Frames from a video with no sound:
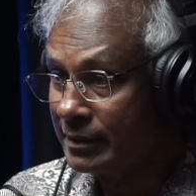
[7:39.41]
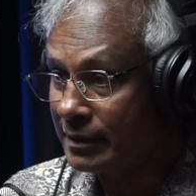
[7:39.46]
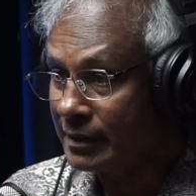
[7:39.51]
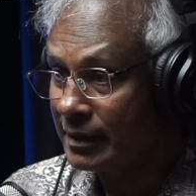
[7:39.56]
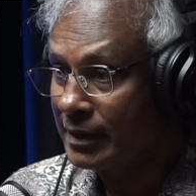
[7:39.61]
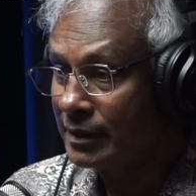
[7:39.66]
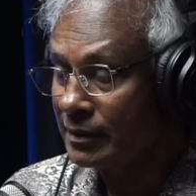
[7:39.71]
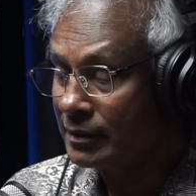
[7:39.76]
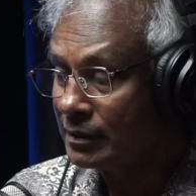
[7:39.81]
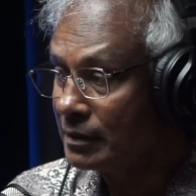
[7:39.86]

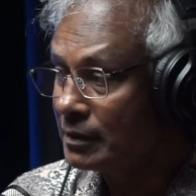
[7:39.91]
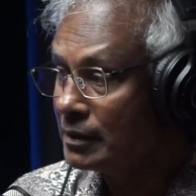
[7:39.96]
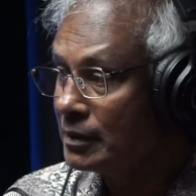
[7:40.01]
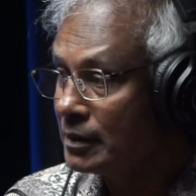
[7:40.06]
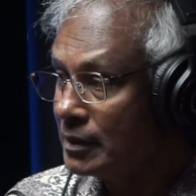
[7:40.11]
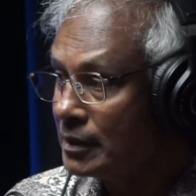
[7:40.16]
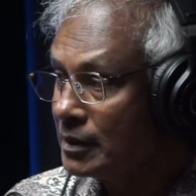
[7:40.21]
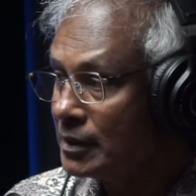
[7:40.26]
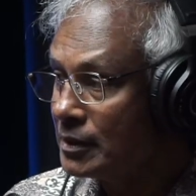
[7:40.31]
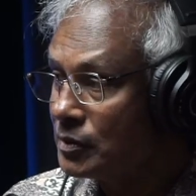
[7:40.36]
You know,
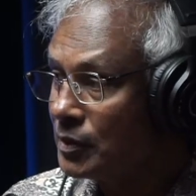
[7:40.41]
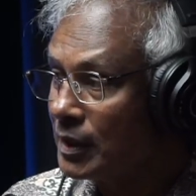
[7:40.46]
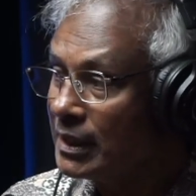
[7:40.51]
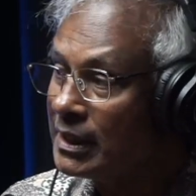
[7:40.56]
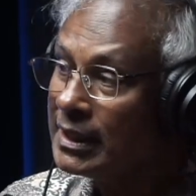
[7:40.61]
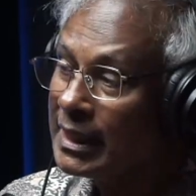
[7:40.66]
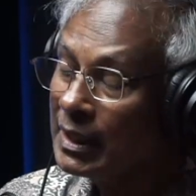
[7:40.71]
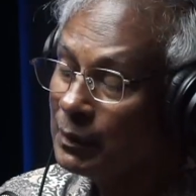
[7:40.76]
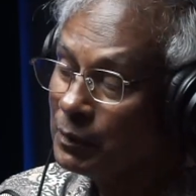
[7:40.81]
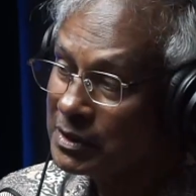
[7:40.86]
so I
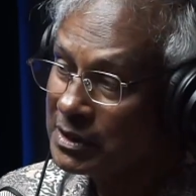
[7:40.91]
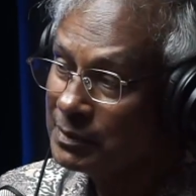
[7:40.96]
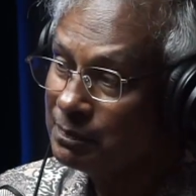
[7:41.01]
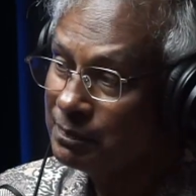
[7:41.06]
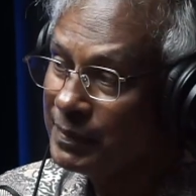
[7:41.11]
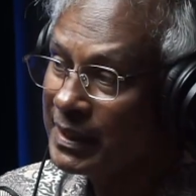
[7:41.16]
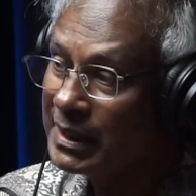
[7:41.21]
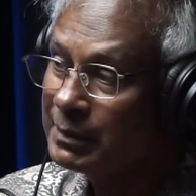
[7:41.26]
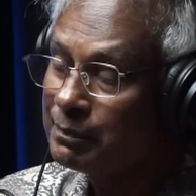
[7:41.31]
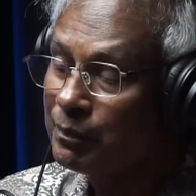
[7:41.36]
think that was a
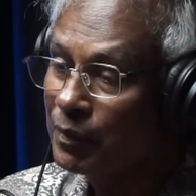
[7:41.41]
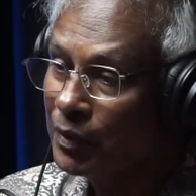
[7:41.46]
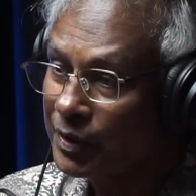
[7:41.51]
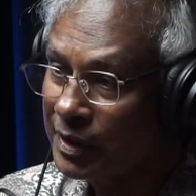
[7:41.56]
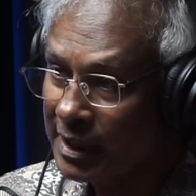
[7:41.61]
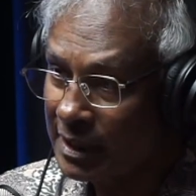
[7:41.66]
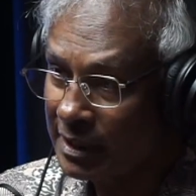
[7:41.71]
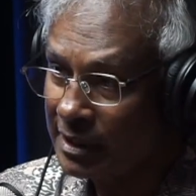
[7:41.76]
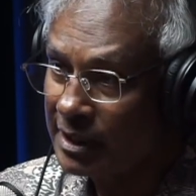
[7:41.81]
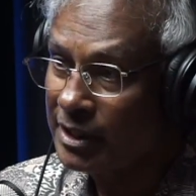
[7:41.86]
big
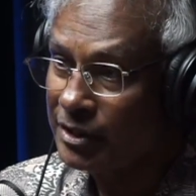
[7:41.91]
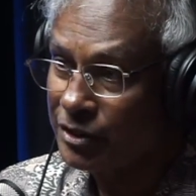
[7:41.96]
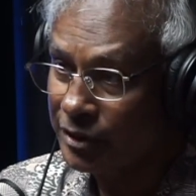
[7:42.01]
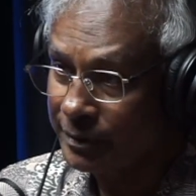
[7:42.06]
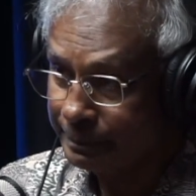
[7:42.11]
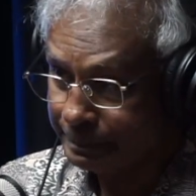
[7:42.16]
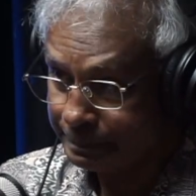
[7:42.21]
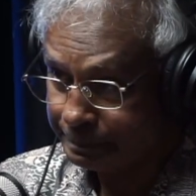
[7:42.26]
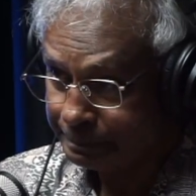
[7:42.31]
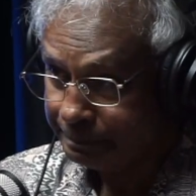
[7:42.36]
political
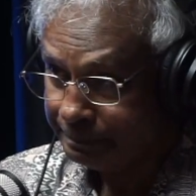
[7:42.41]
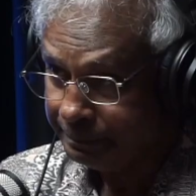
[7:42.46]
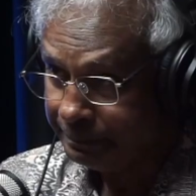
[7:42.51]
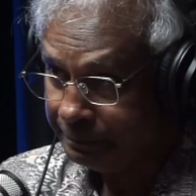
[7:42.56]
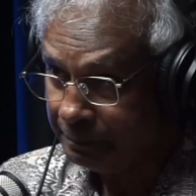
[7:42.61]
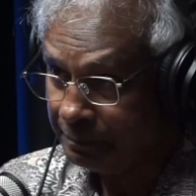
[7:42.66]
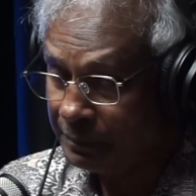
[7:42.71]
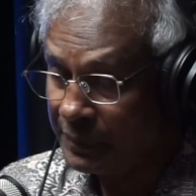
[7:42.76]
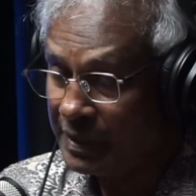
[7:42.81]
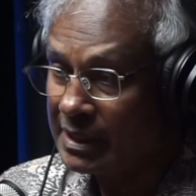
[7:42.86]
education,
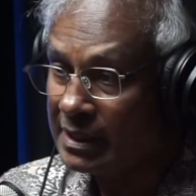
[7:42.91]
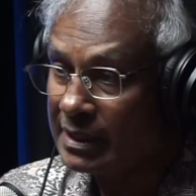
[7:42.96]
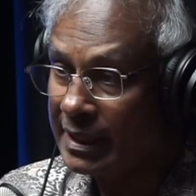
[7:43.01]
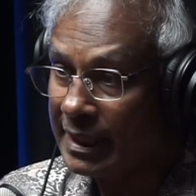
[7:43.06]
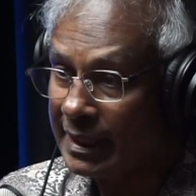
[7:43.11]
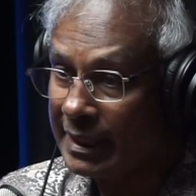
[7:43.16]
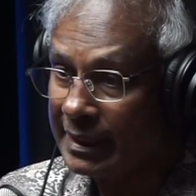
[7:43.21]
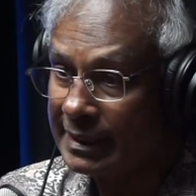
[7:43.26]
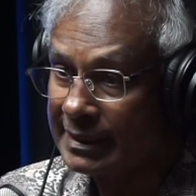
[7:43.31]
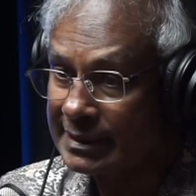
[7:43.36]
being
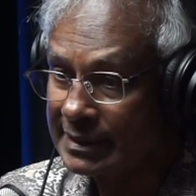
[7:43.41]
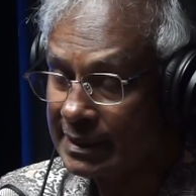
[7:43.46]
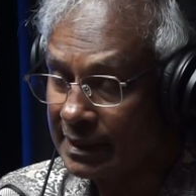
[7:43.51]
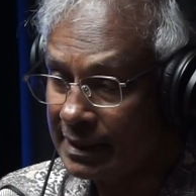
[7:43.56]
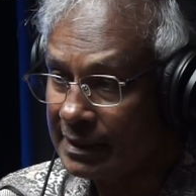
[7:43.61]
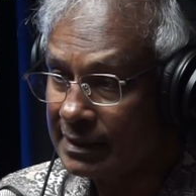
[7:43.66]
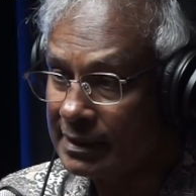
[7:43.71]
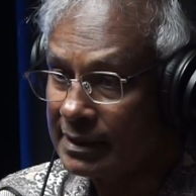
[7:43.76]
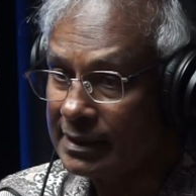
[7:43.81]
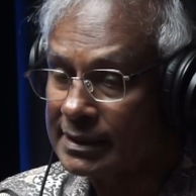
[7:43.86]
there and
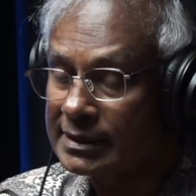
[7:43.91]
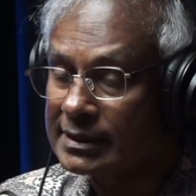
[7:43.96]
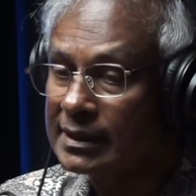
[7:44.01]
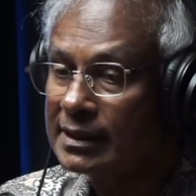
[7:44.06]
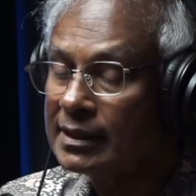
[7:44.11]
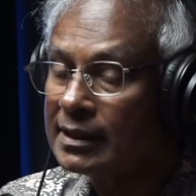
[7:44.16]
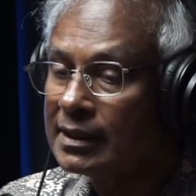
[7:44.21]
studying this.